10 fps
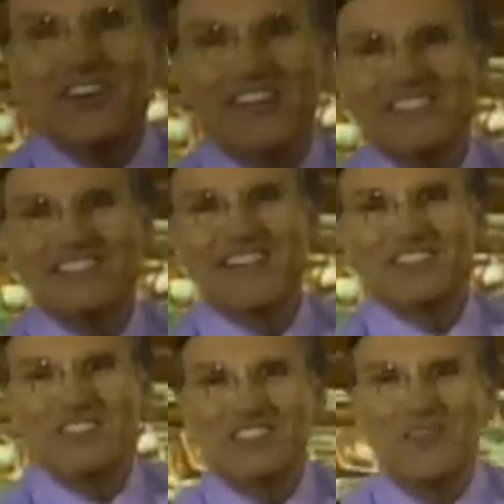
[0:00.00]
it is. They're
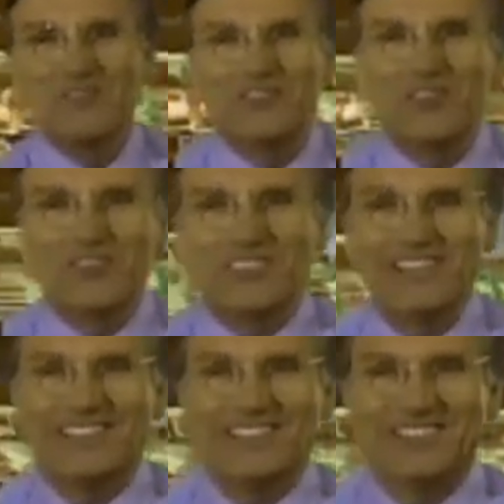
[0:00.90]
just some of the
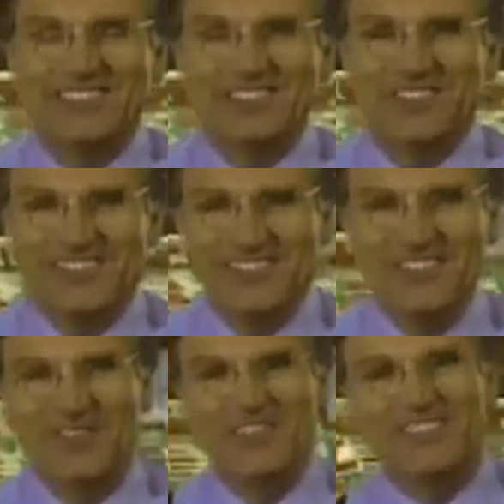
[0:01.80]
alternatives that you can
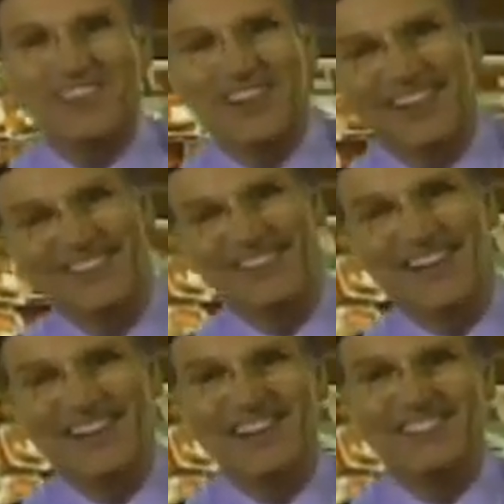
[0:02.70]
use when you're doing a
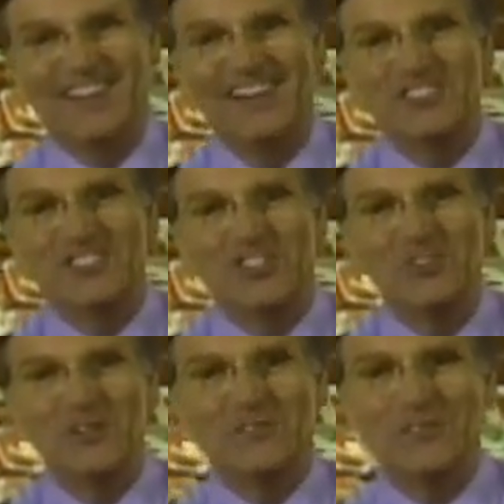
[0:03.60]
nice light
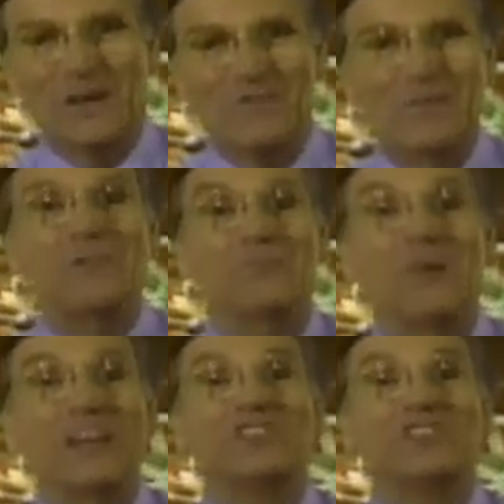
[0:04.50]
stew. And back